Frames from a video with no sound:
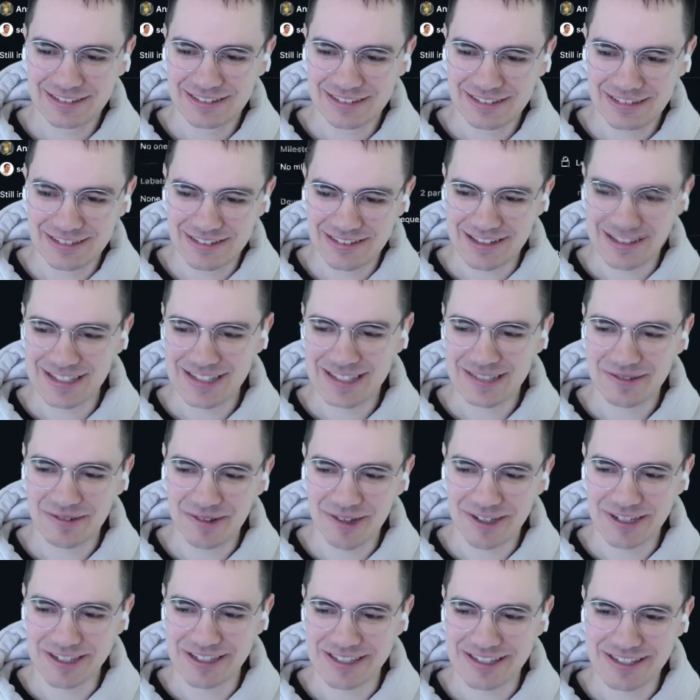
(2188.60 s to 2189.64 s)
This
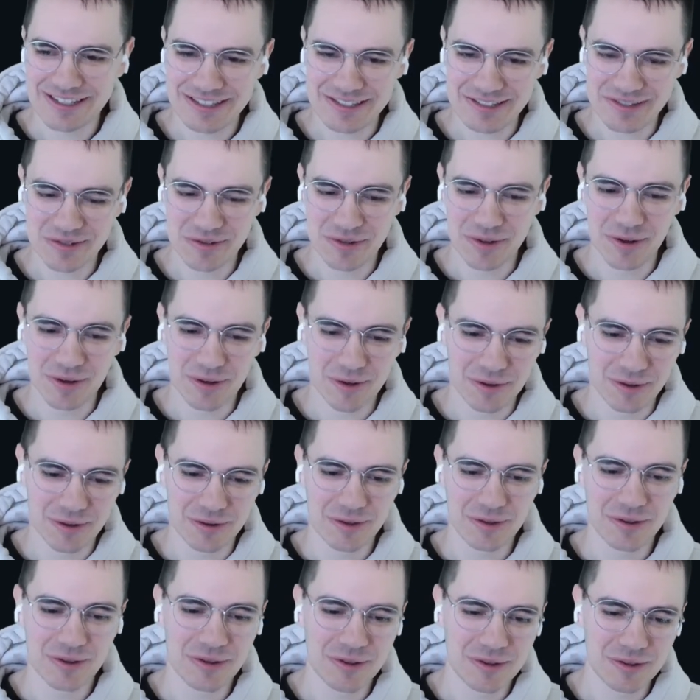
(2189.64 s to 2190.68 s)
one is too
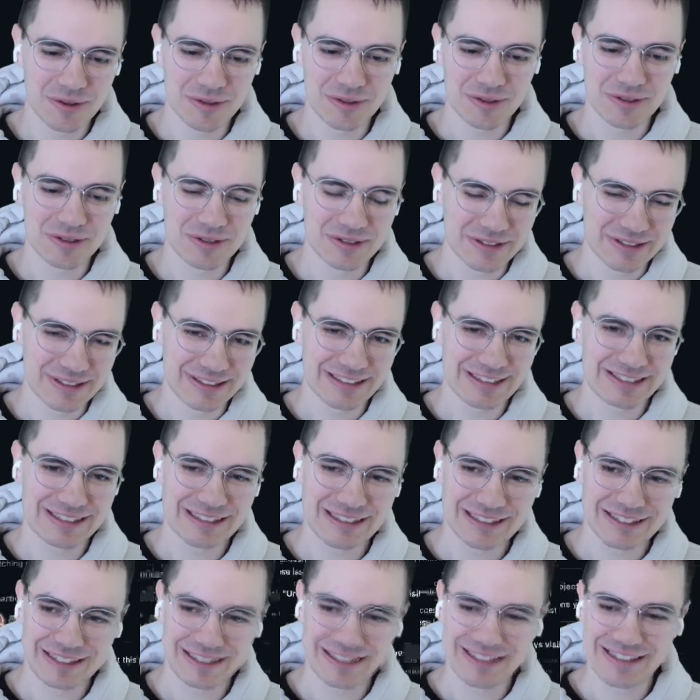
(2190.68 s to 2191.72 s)
old.
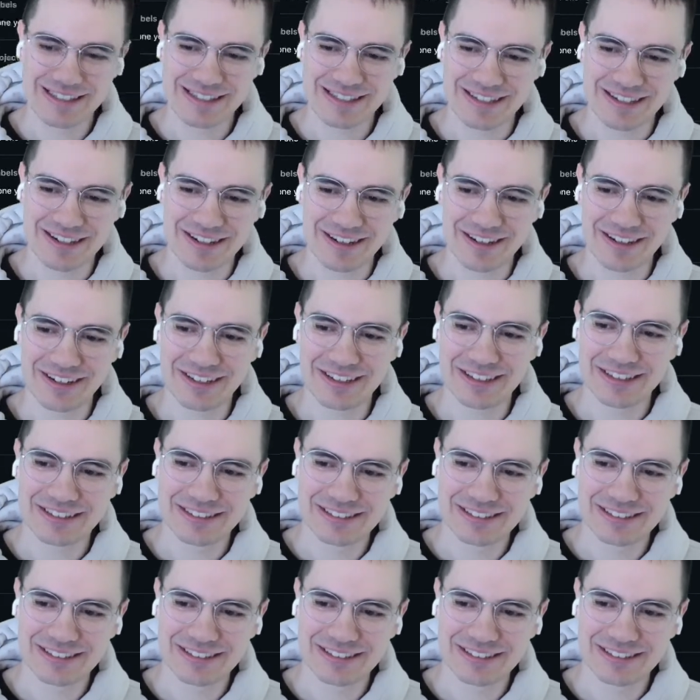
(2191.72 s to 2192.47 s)
Sorry.